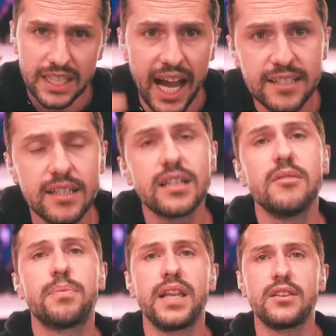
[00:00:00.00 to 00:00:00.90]
God's gonna
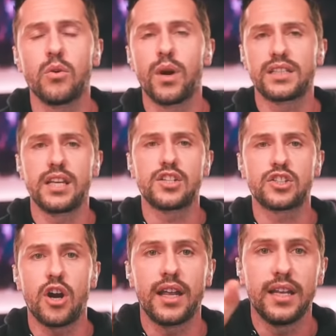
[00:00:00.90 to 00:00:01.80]
complete the work that he
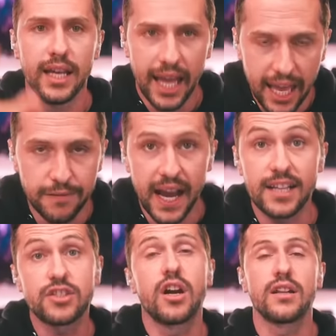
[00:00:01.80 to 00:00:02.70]
started if
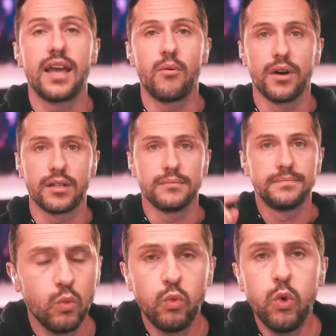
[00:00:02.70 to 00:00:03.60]
God started that work.
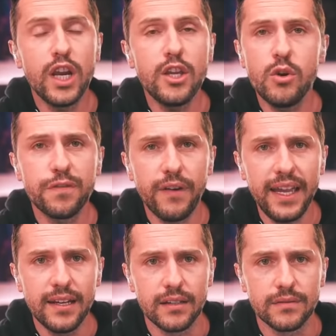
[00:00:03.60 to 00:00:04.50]
What are you
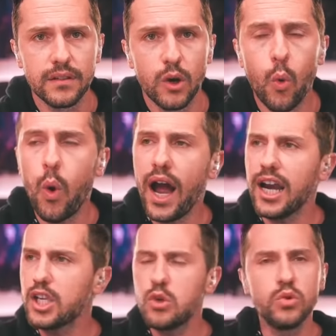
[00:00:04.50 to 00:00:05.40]
afraid of? Why
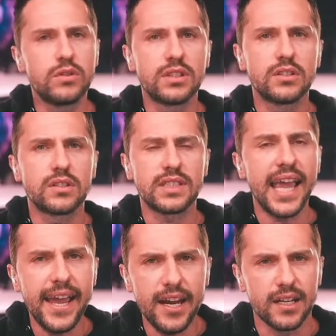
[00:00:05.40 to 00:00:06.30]
are you
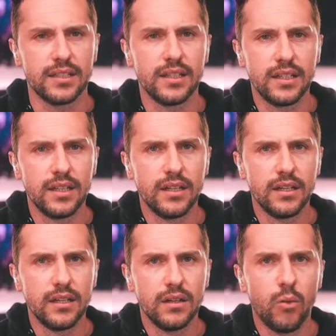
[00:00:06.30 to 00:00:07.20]
scared?
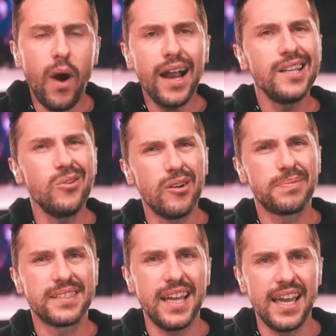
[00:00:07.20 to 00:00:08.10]
Why are you
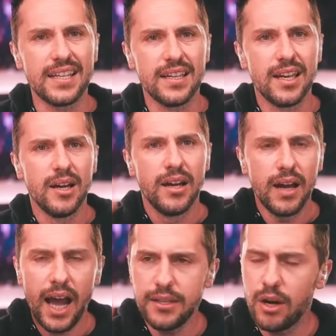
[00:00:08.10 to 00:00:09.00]
upset?
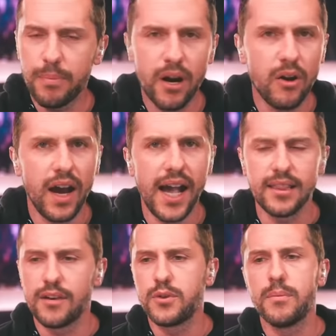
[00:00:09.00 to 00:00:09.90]
Yo, bro, I
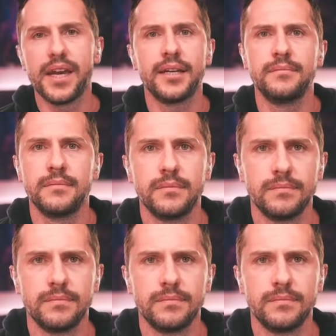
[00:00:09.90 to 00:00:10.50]
love you, man.